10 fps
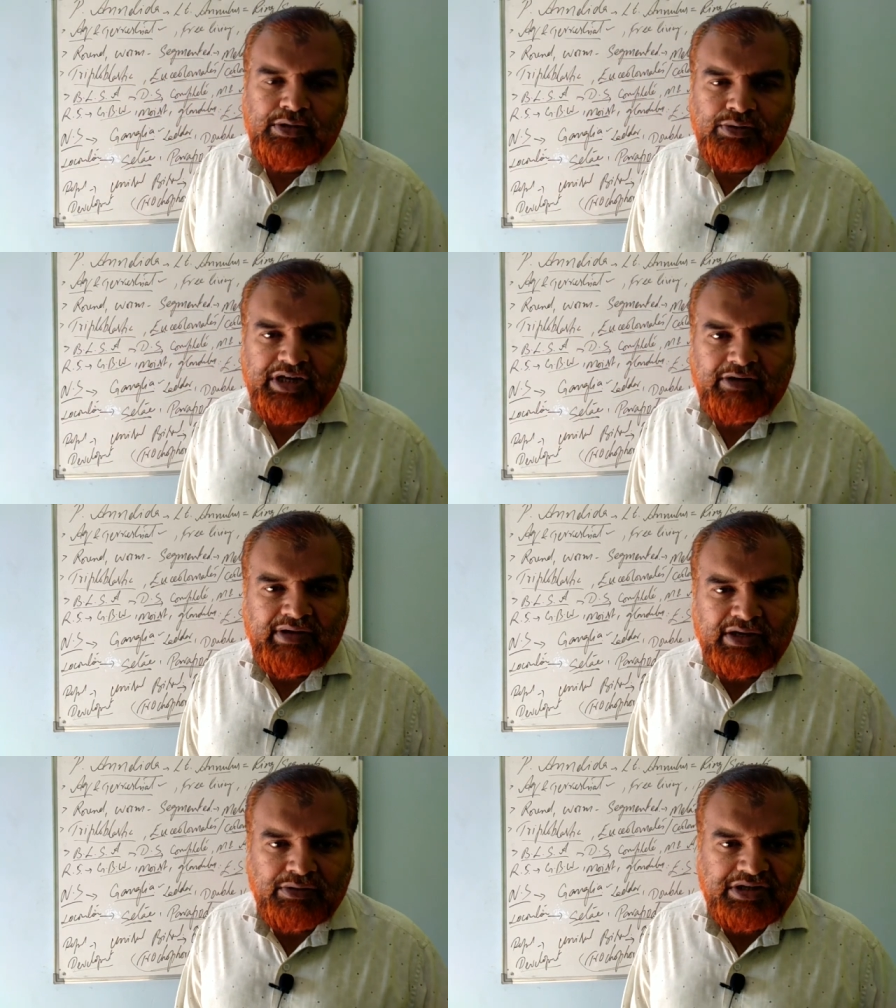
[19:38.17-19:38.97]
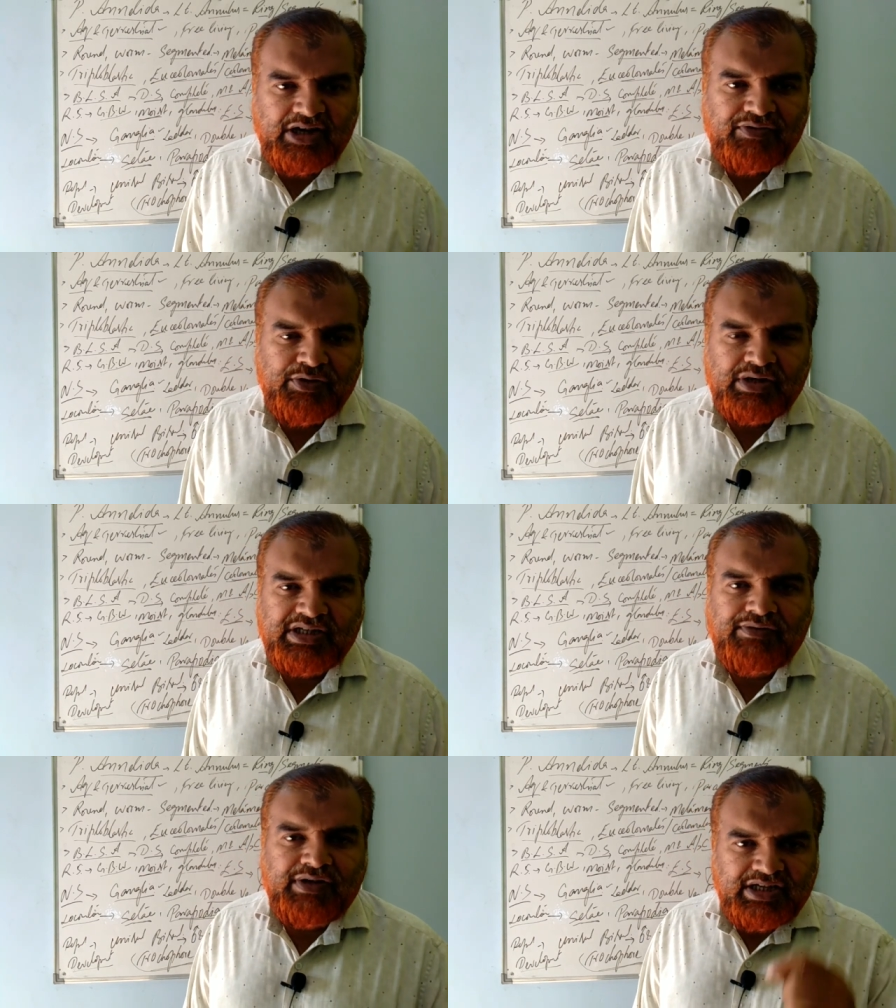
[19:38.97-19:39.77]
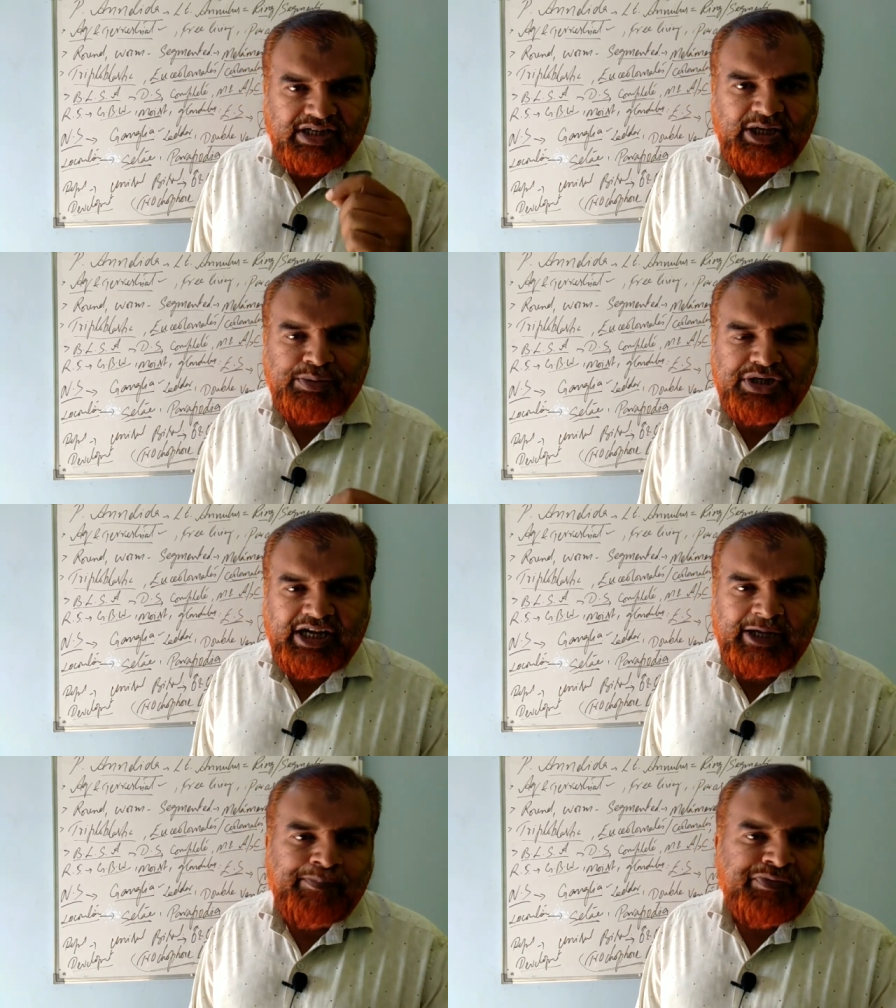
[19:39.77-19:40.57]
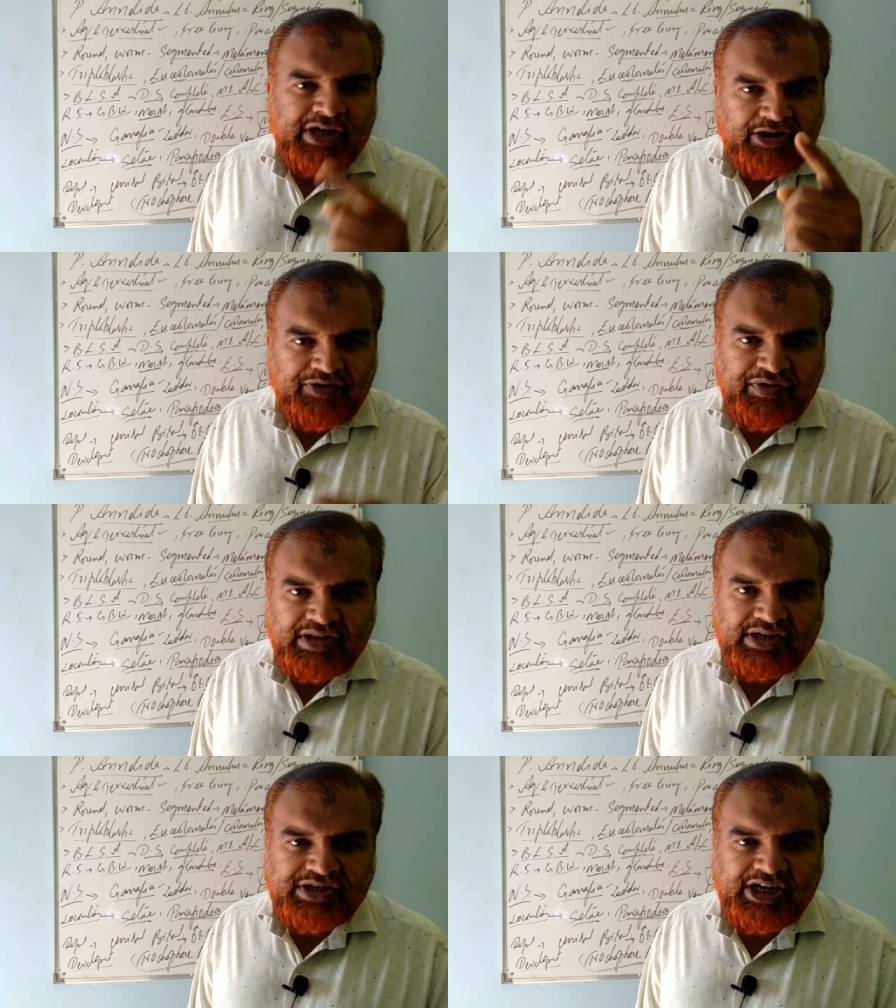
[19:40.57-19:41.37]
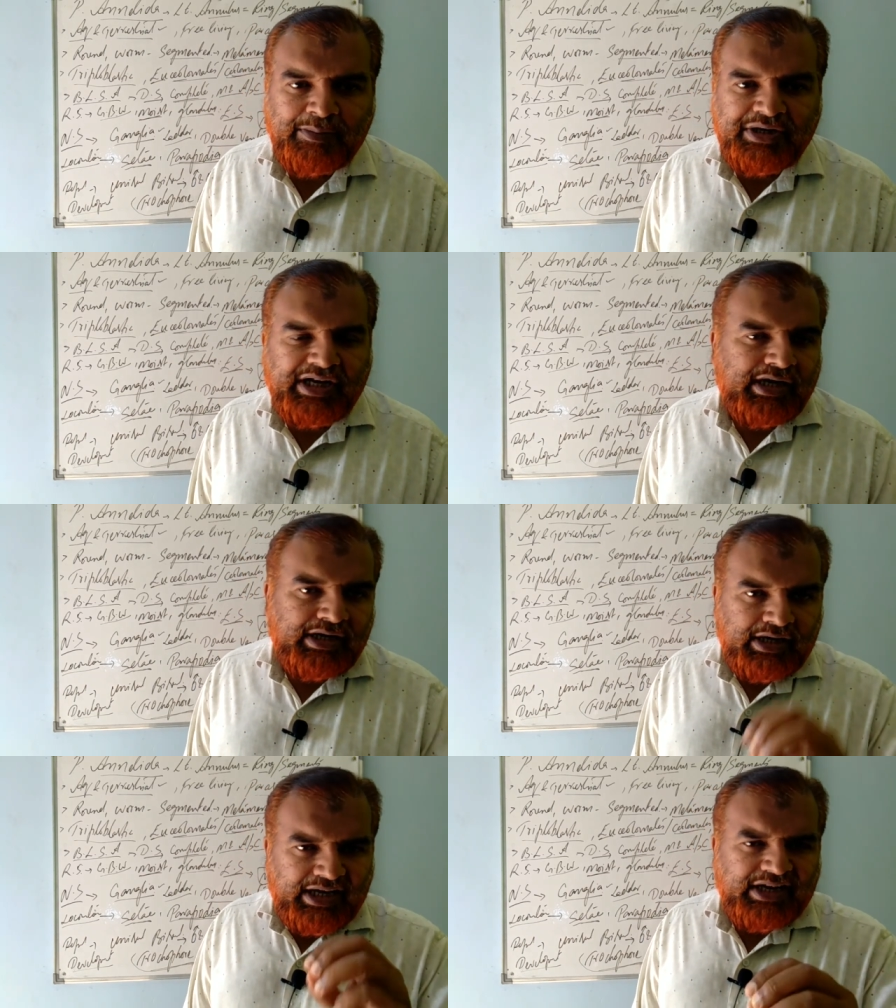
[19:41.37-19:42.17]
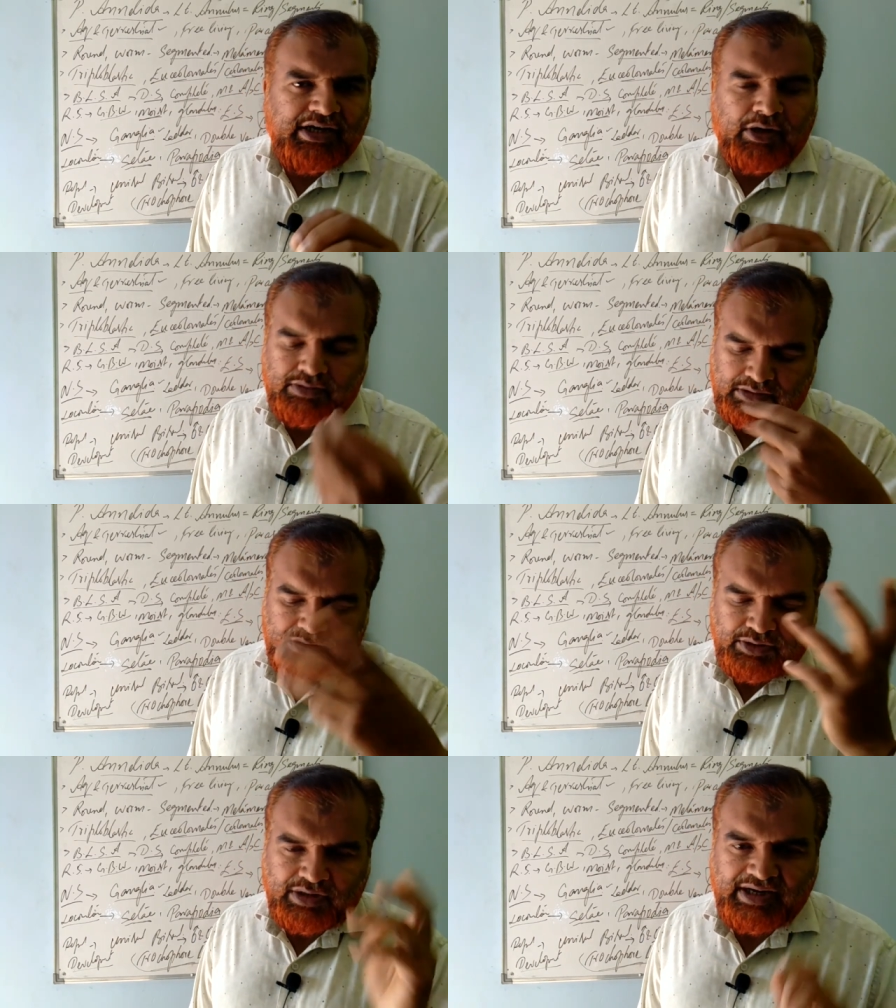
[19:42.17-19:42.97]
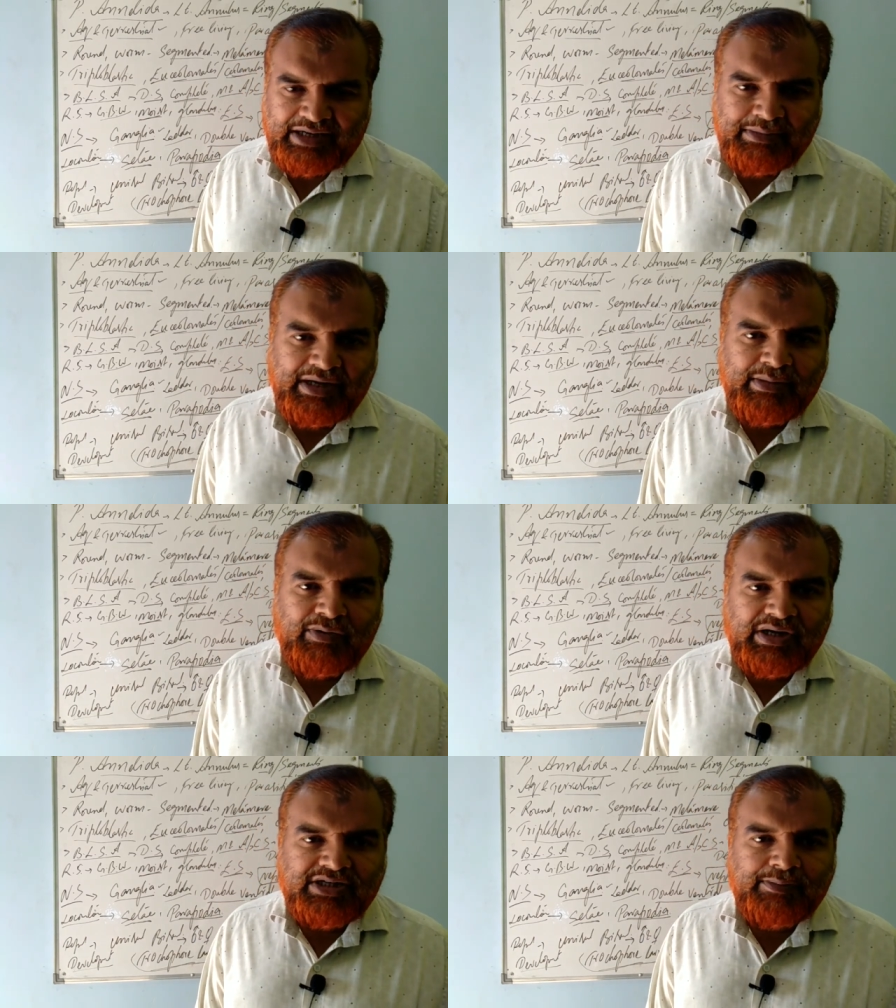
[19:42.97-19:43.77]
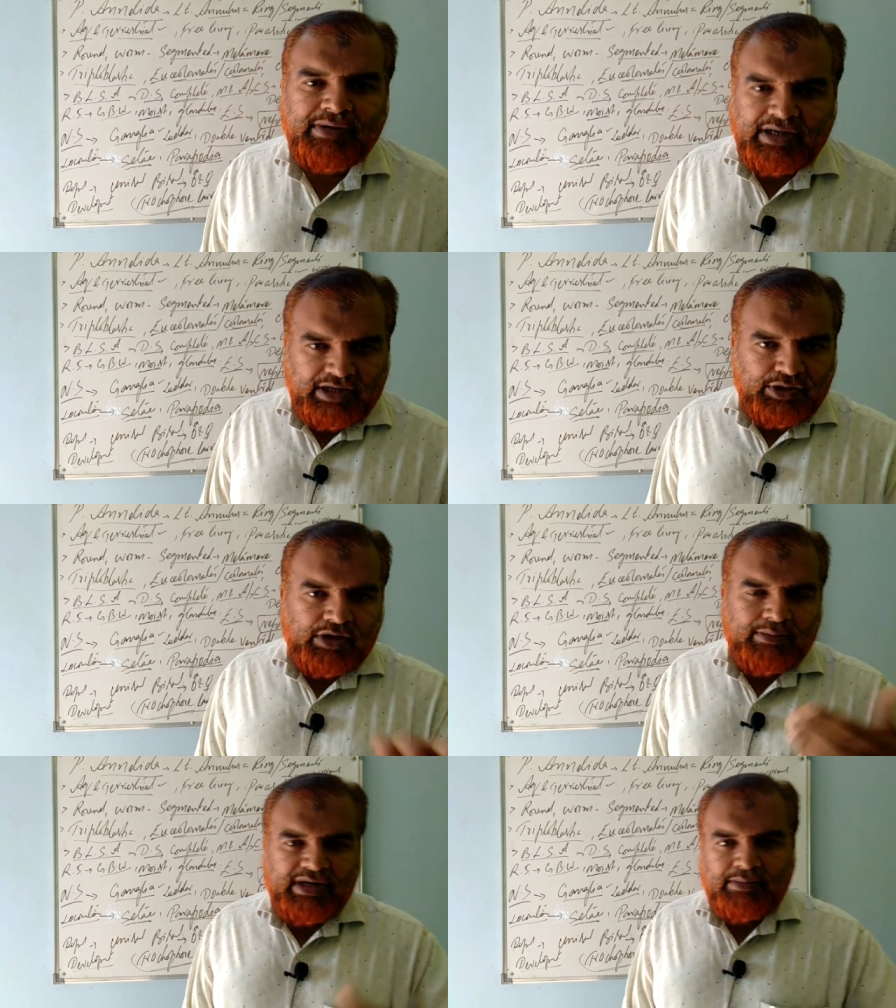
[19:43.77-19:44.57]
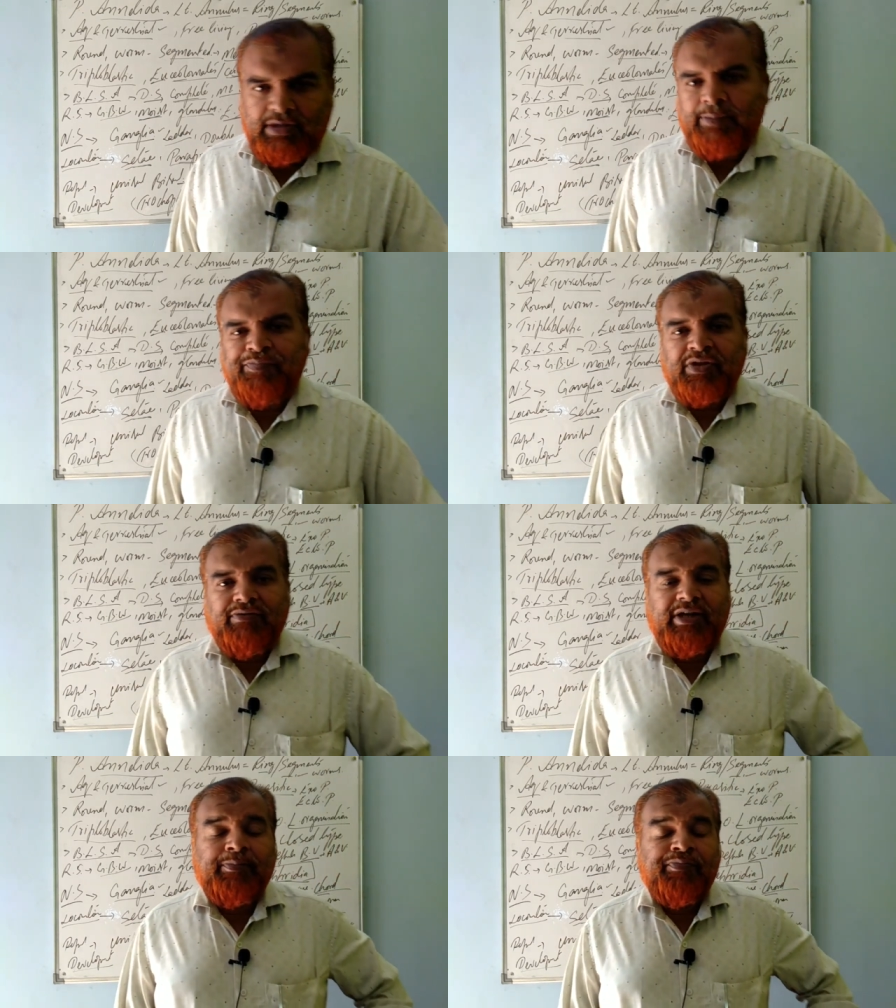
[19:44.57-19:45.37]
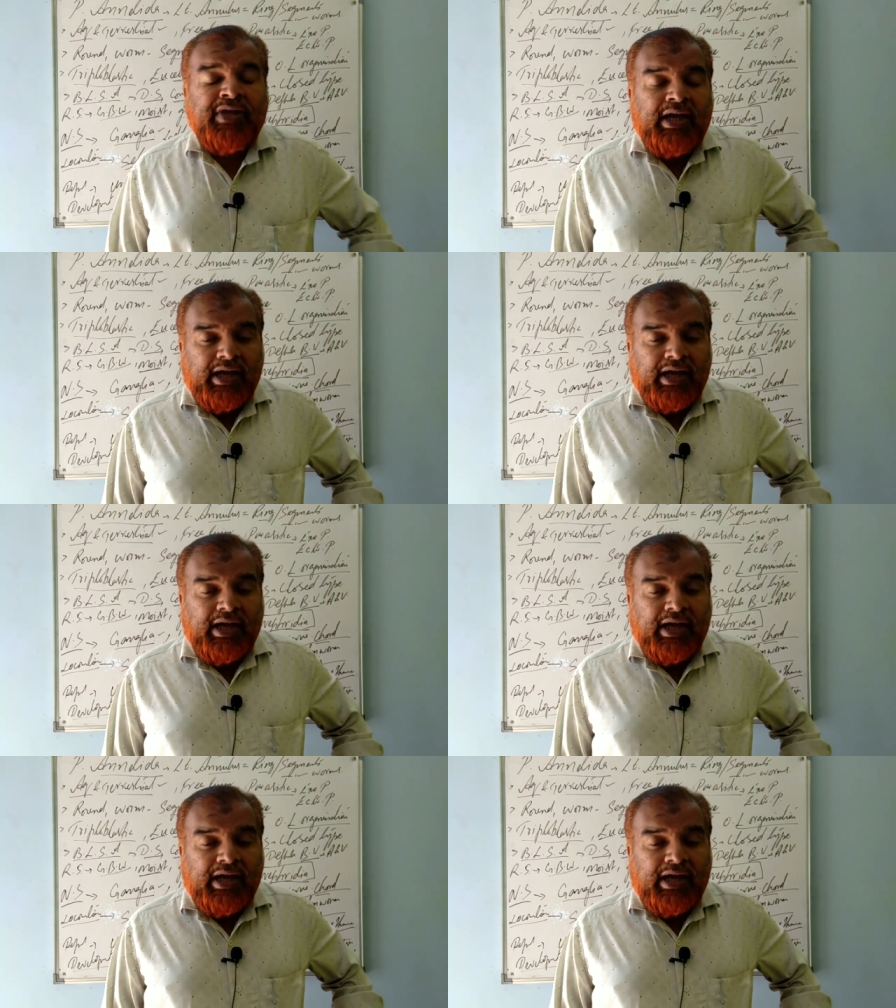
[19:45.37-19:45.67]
Do take very good care of yourself. Keep studying. Refer the study material. Any doubts, you contact me on my WhatsApp. You have a number. Fine.